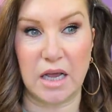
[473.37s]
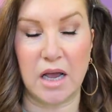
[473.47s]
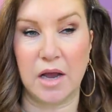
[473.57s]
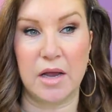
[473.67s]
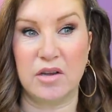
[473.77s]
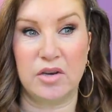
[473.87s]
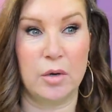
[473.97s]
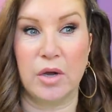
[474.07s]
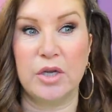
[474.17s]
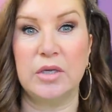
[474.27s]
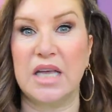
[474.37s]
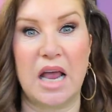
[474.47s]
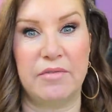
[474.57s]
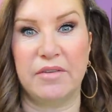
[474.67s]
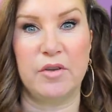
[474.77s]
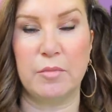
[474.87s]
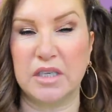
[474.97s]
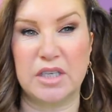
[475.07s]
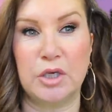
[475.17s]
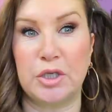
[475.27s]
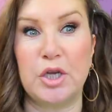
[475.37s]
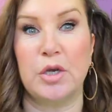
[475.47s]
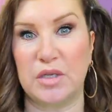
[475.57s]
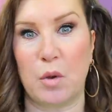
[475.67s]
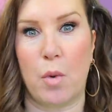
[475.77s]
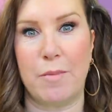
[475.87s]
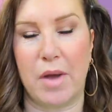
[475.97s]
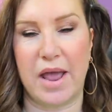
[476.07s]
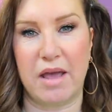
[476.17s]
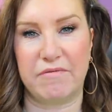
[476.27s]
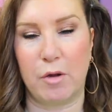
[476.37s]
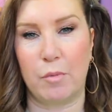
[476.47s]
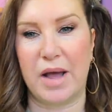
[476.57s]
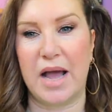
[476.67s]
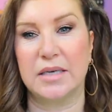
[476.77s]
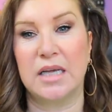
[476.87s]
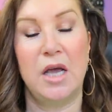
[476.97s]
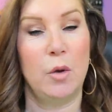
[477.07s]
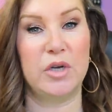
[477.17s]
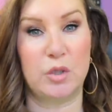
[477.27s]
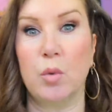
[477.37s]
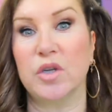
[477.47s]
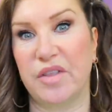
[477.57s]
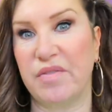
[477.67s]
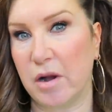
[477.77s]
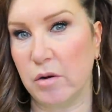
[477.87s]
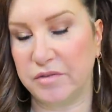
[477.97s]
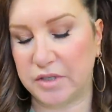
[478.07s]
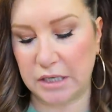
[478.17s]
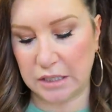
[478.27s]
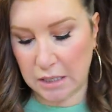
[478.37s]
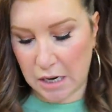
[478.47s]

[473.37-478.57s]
I, I, you know, I use it every few months. I used to use it when my hair felt bad, which wasn't that often.